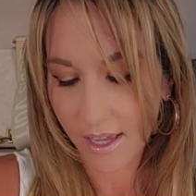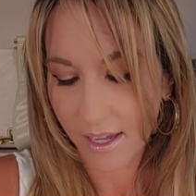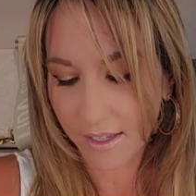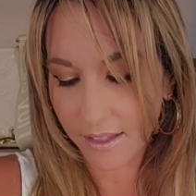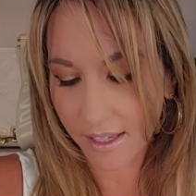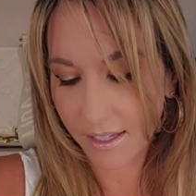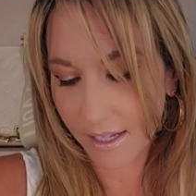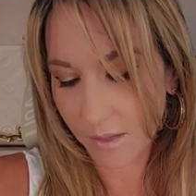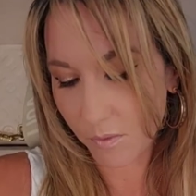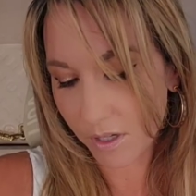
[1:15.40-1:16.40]
And then
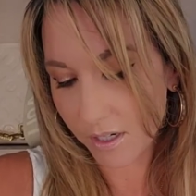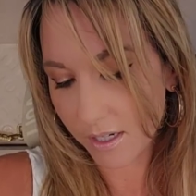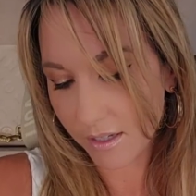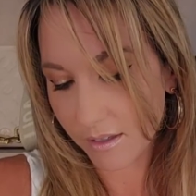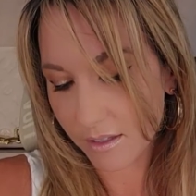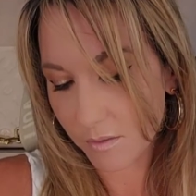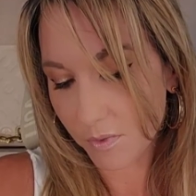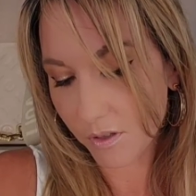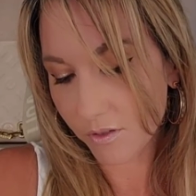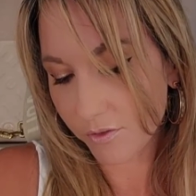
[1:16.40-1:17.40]
I'm wearing this
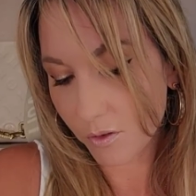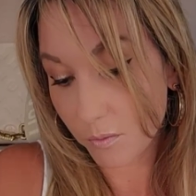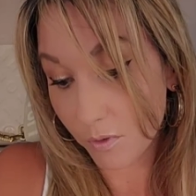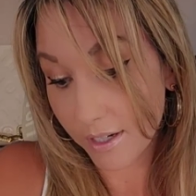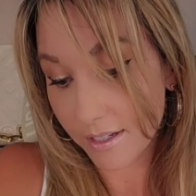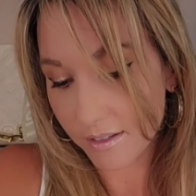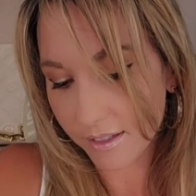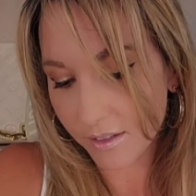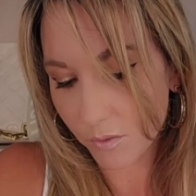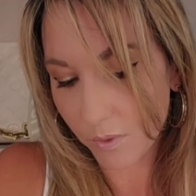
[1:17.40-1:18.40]
beautiful
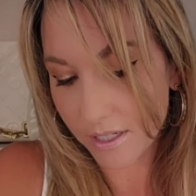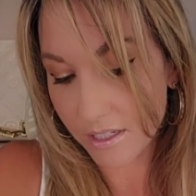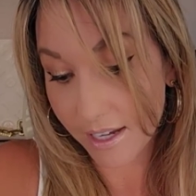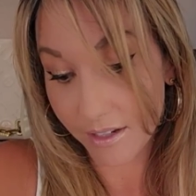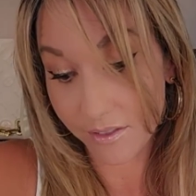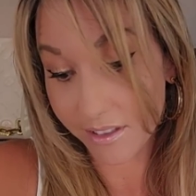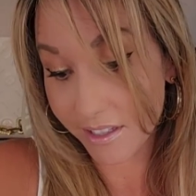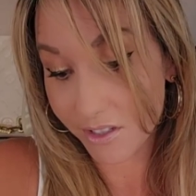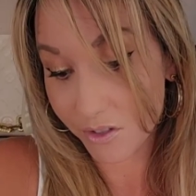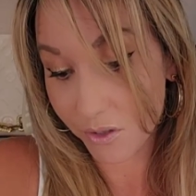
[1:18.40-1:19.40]
bracelet, which I really
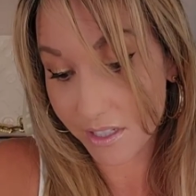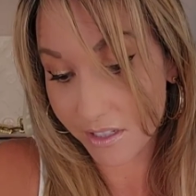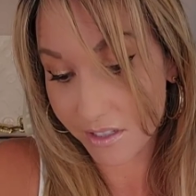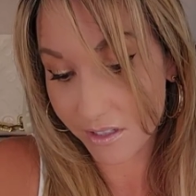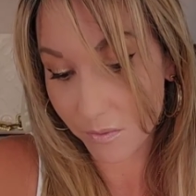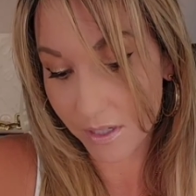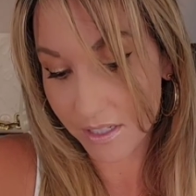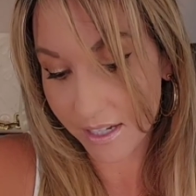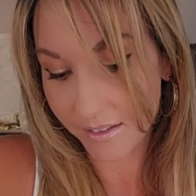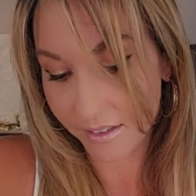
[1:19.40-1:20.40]
enjoy just as
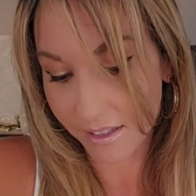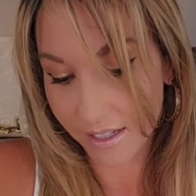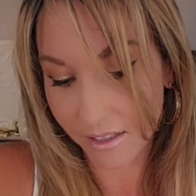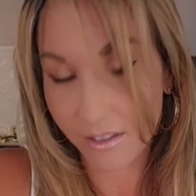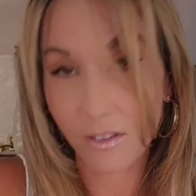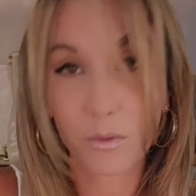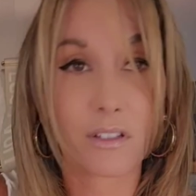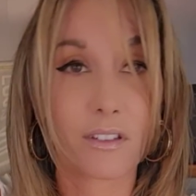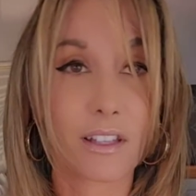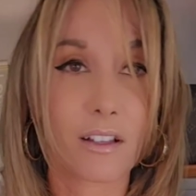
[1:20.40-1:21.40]
much as the necklace, which
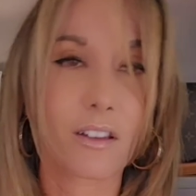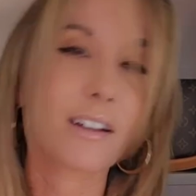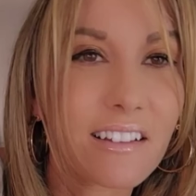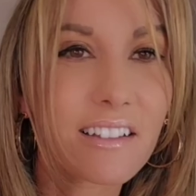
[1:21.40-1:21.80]
is saying a lot.